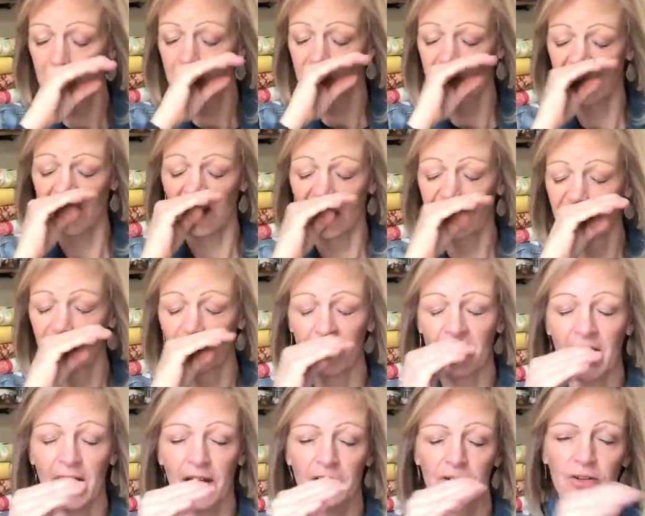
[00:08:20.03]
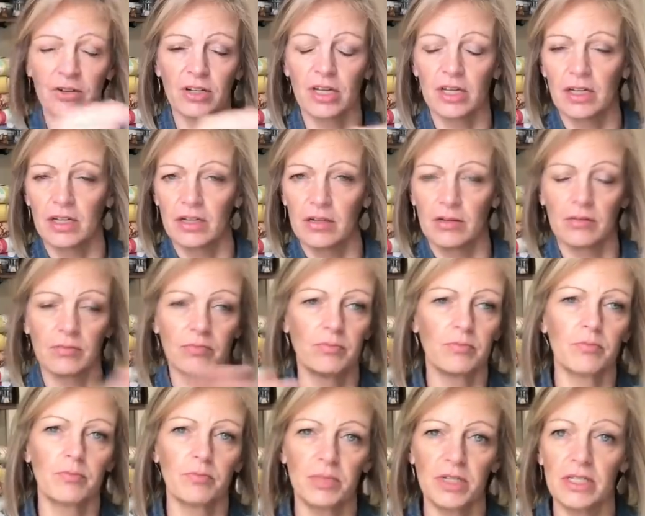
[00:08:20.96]
uh, your pattern can
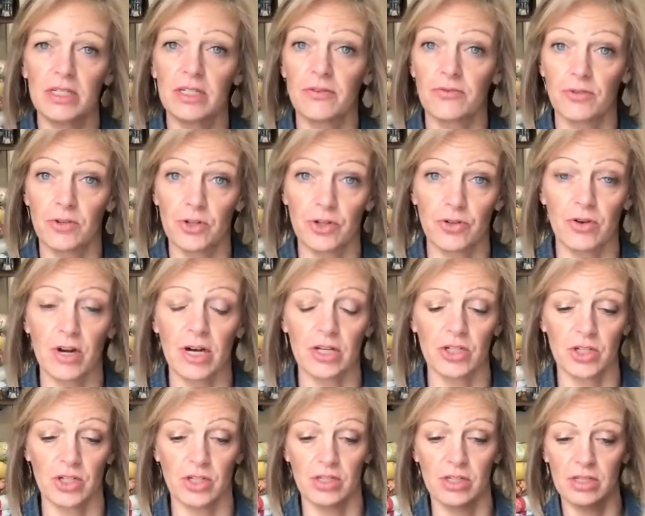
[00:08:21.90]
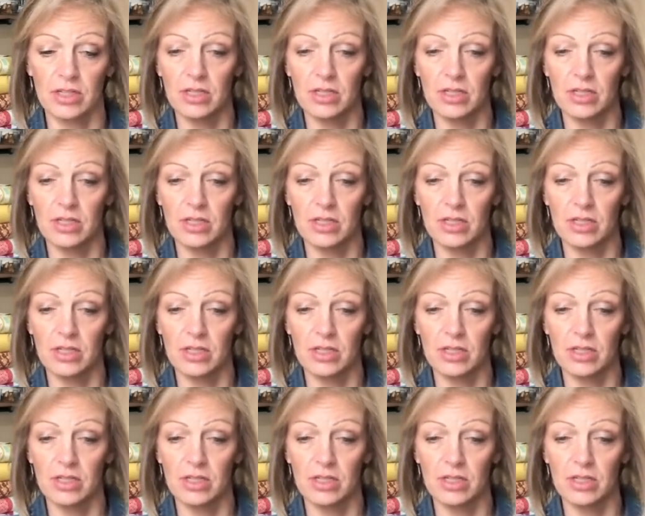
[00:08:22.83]
be different directions.